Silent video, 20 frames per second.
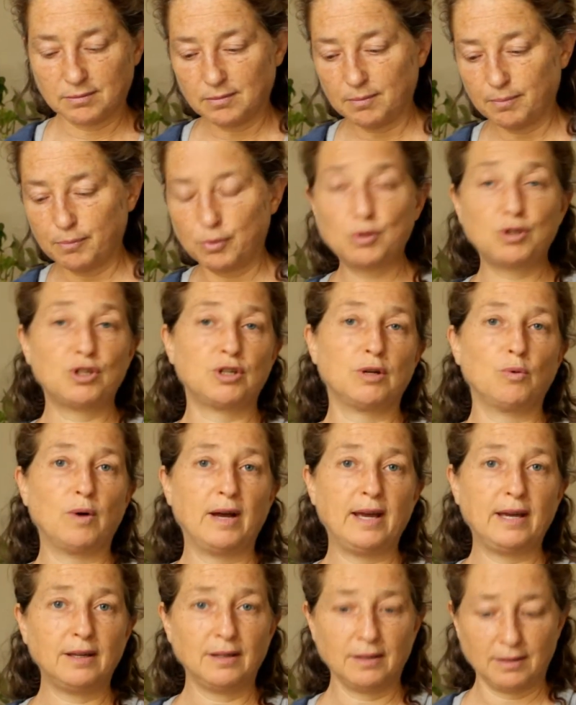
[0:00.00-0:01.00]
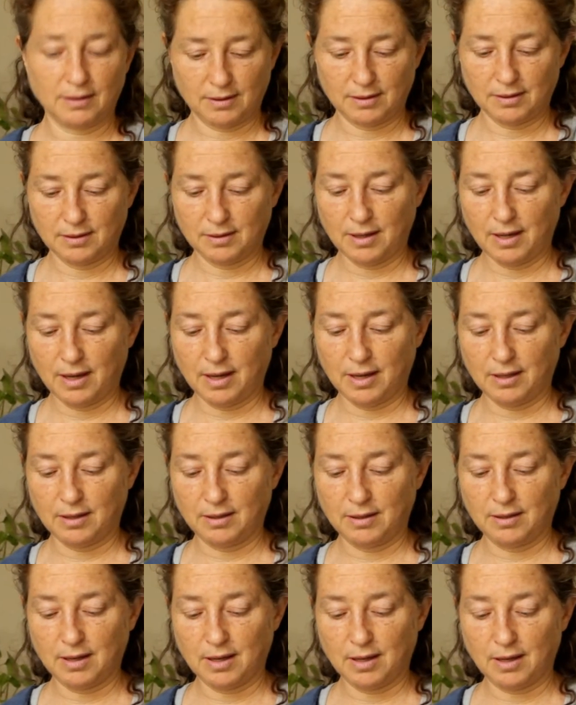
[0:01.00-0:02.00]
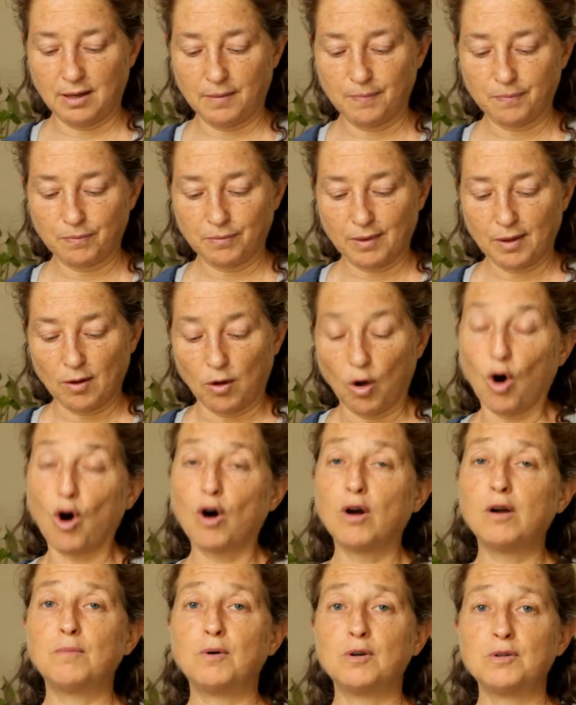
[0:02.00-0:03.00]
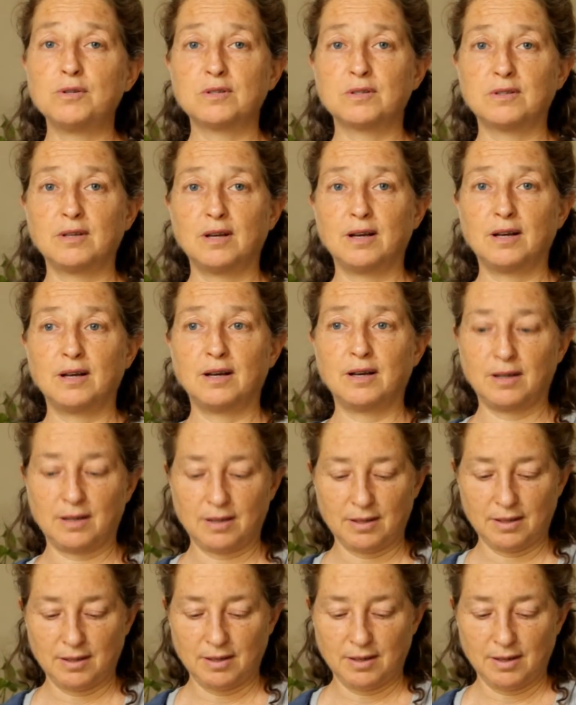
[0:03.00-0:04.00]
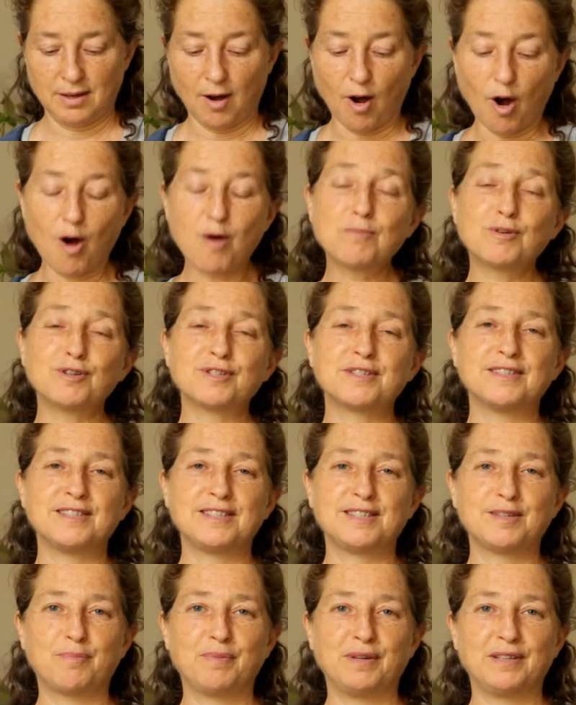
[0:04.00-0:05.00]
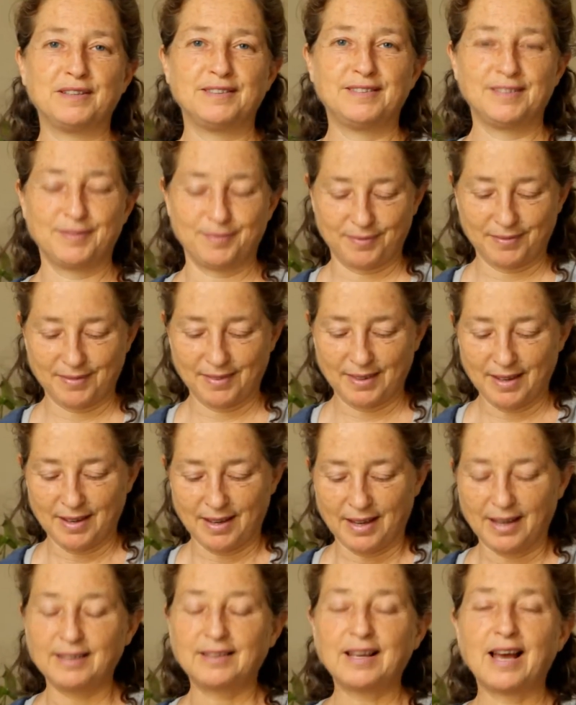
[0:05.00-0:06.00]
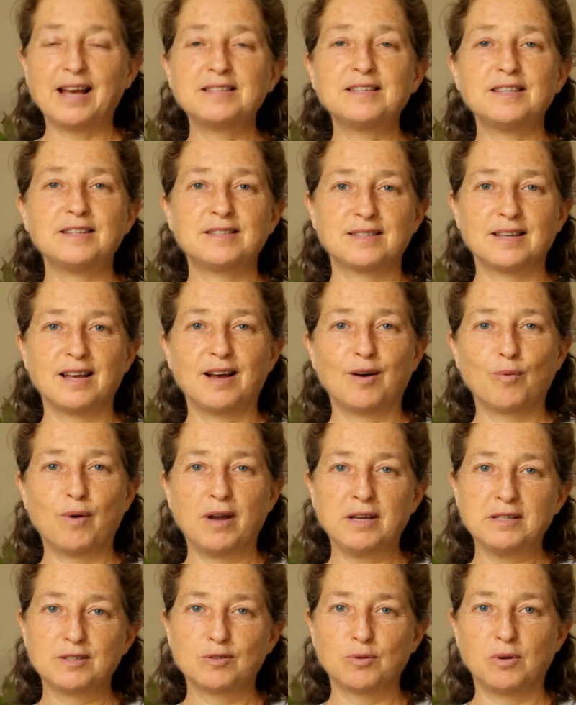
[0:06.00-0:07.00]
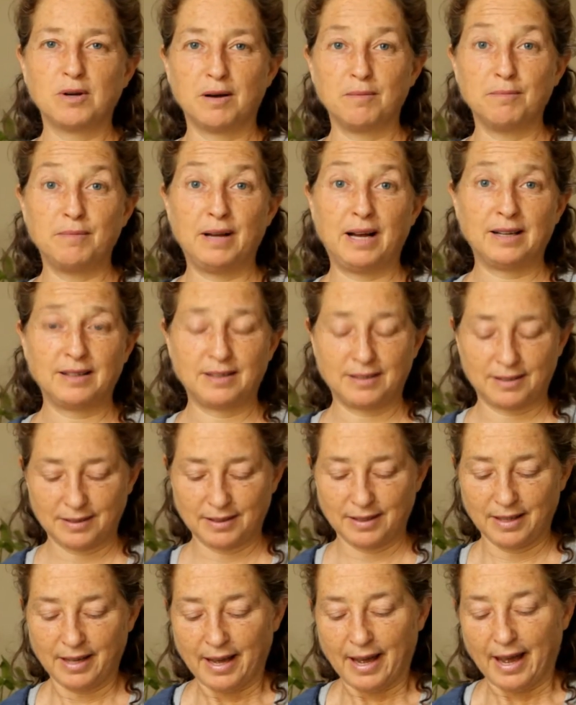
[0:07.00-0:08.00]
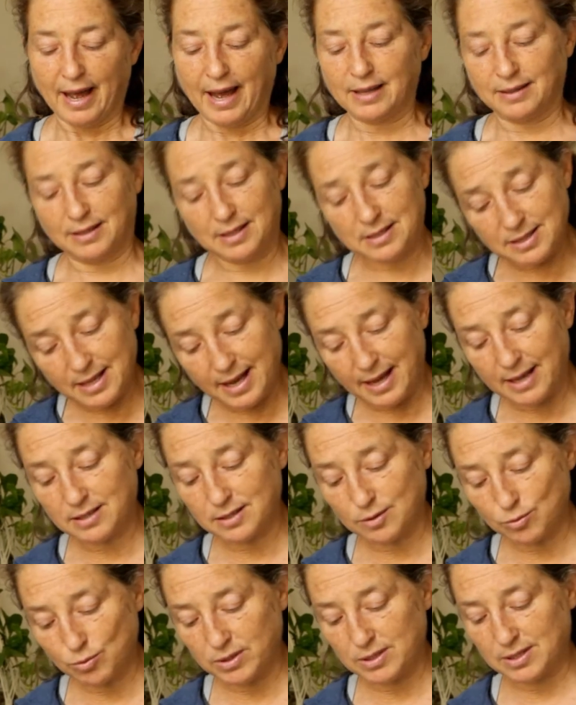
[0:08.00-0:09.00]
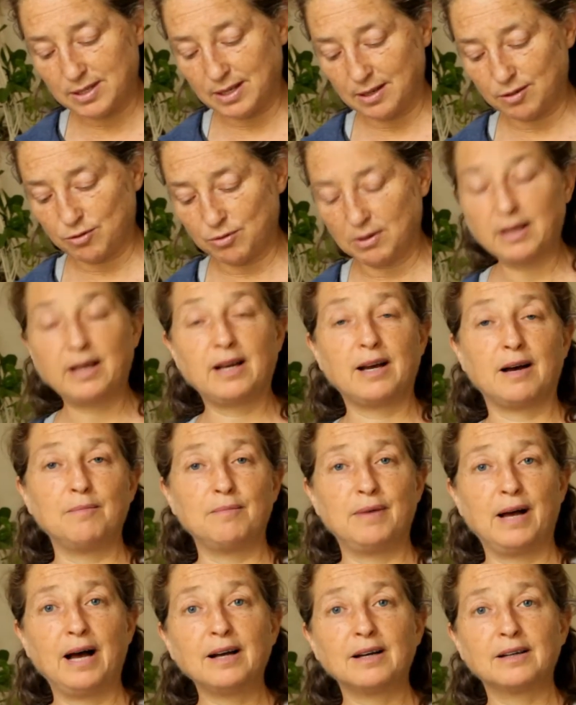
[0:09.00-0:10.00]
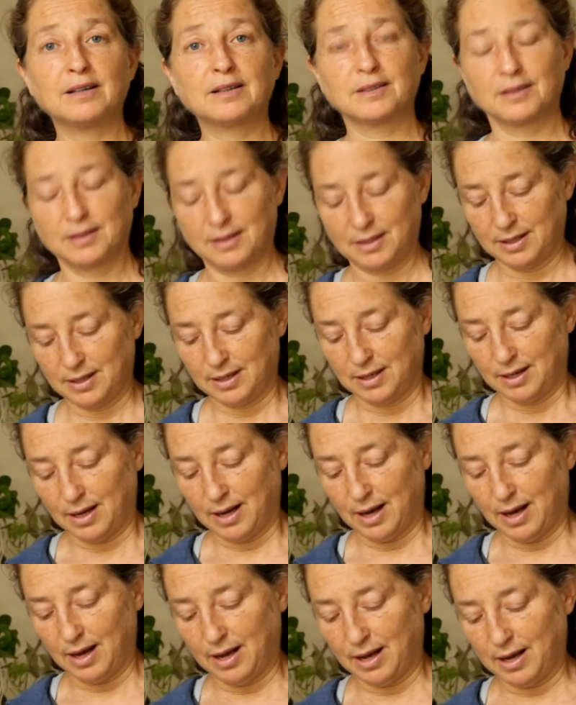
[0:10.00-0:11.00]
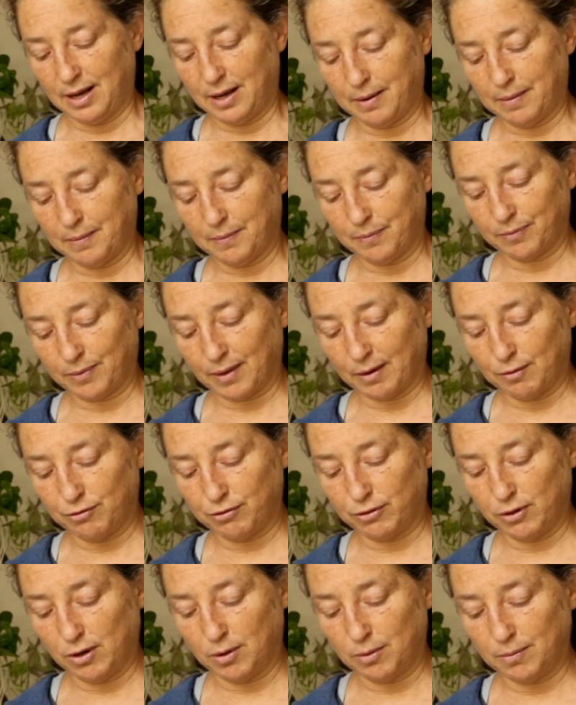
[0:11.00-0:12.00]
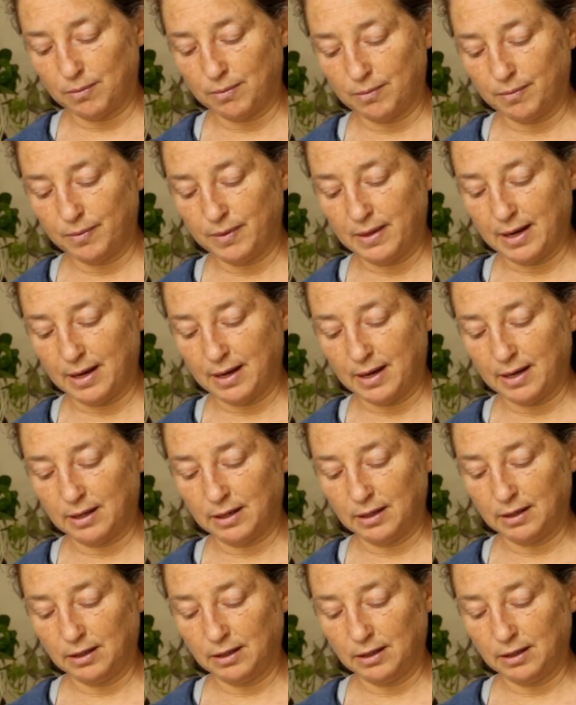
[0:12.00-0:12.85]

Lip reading: pushed away and almost disappeared. It has its ways to come back. And these days we see it really come back from the